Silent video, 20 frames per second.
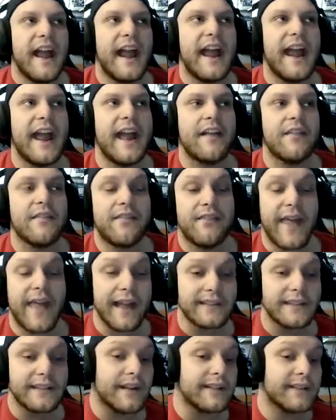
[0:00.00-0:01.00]
And
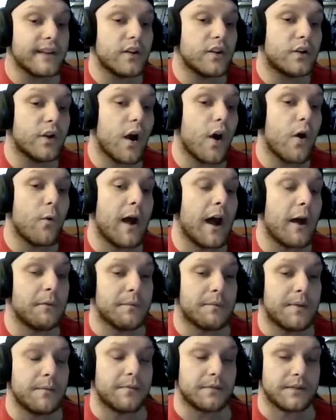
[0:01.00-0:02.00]
that doesn't go well
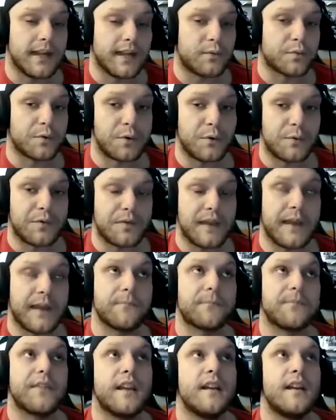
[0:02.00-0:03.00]
with people like Ruthie,
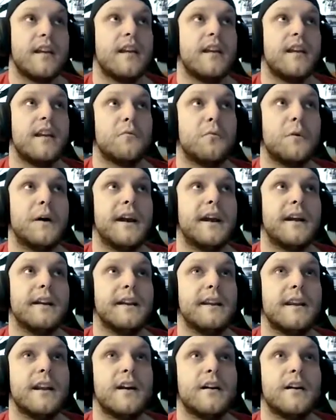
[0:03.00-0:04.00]
where,
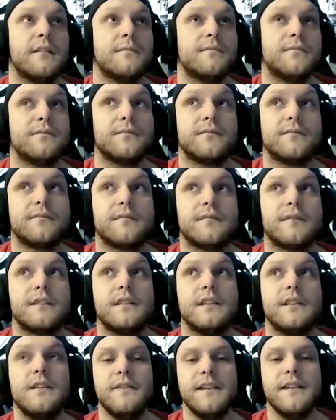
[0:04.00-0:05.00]
you know,
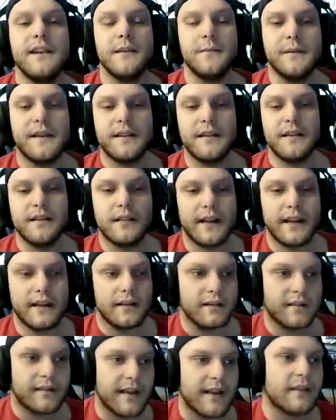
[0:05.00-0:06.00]
you need to be
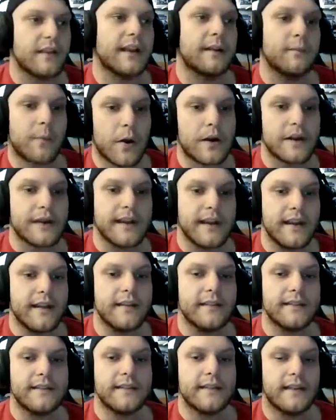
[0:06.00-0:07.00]
like Mark
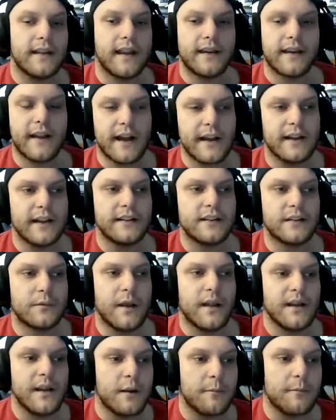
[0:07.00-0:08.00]
is, and kind of like
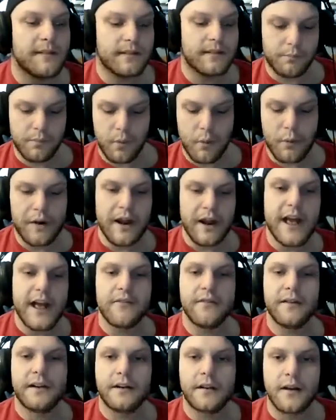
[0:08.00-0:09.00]
Darrell, you gotta be
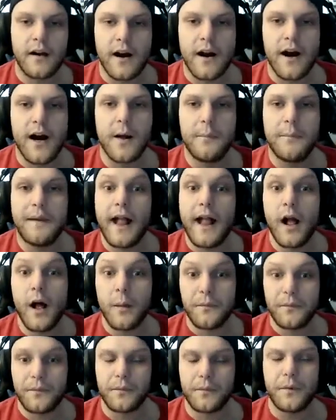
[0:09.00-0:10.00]
supportive and calm and
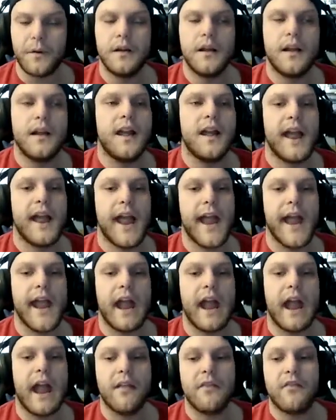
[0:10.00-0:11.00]
helpful.
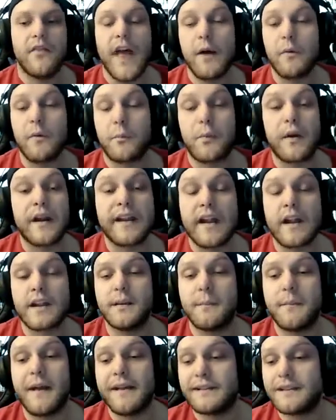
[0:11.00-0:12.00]
And that will bring
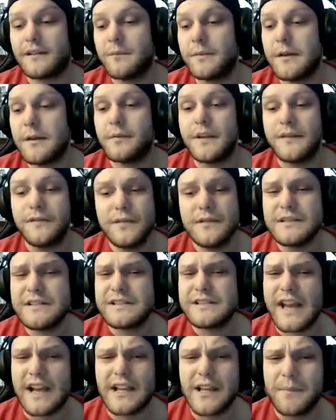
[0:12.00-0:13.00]
out the best in people. If you
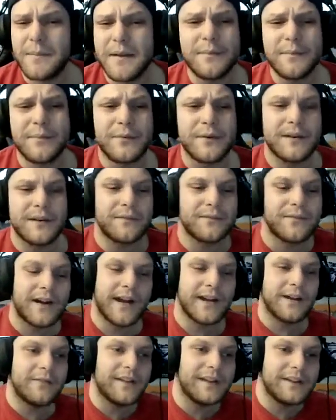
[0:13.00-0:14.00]
just yell at people in a
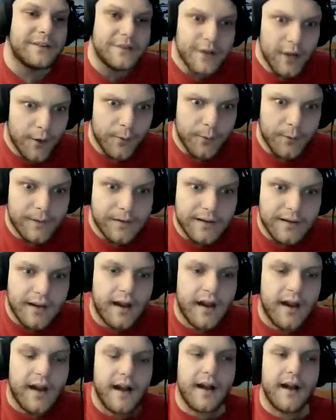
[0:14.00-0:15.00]
final, they choke
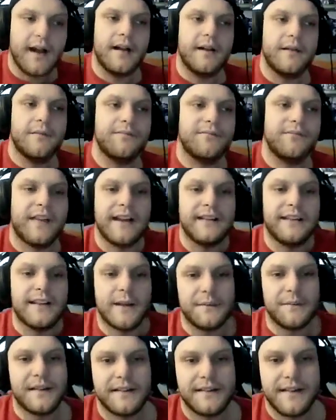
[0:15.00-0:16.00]
9
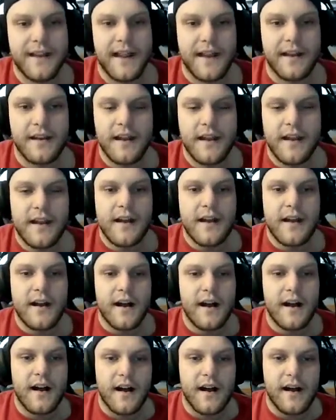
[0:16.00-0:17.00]
times out of
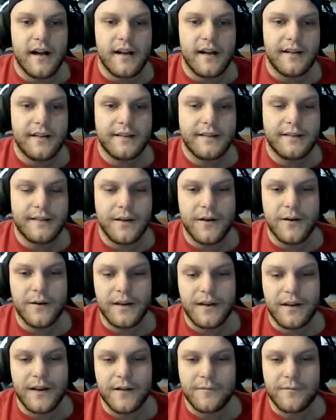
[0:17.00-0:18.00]
10. So,
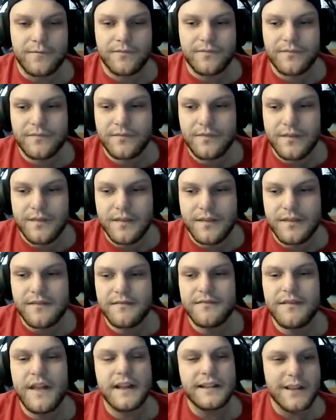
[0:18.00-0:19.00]
you know,
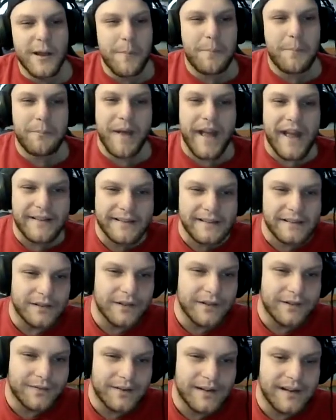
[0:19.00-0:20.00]
not the best
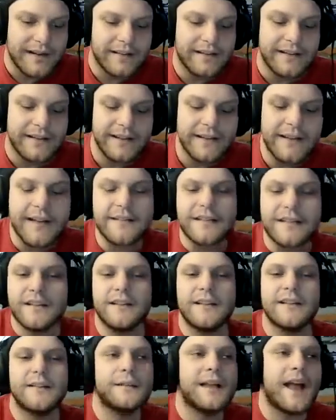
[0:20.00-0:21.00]
look for Easy. And he doesn't
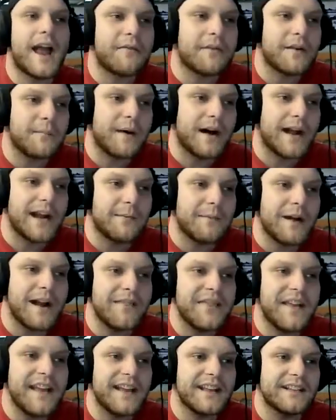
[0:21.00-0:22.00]
do this with everybody, but I
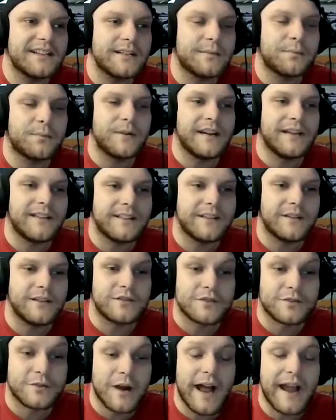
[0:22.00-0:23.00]
think at this point, he's still
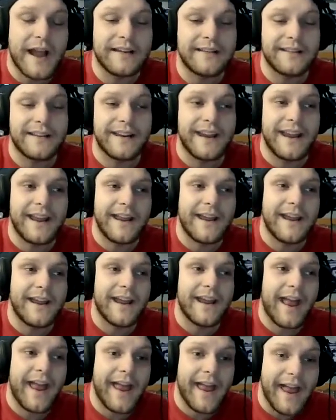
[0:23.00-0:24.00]
trying to get
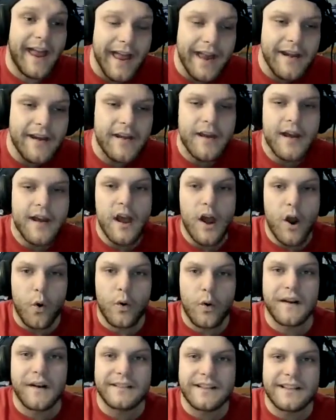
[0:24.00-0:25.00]
ahead.
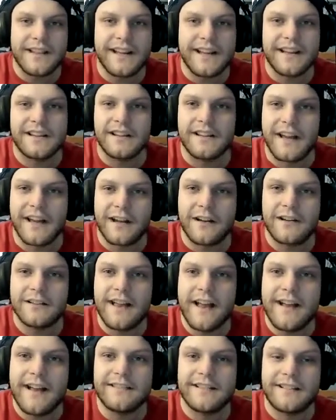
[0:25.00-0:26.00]
Whereas I think in the later
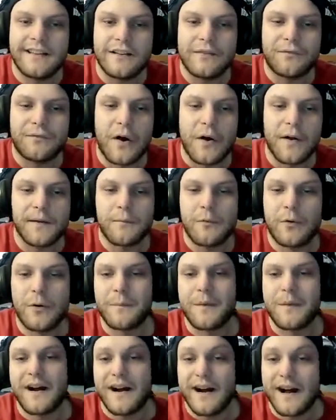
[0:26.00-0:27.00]
legs, as he's falling more
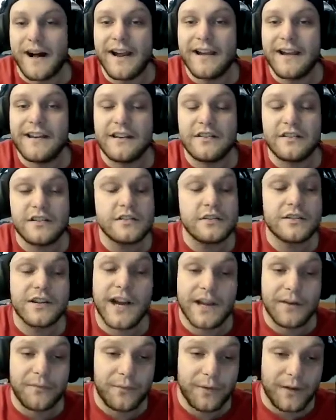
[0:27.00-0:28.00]
behind, he's just
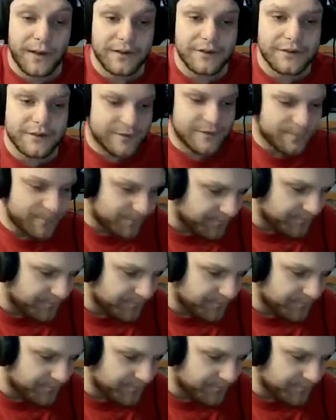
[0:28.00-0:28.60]
trying to finish.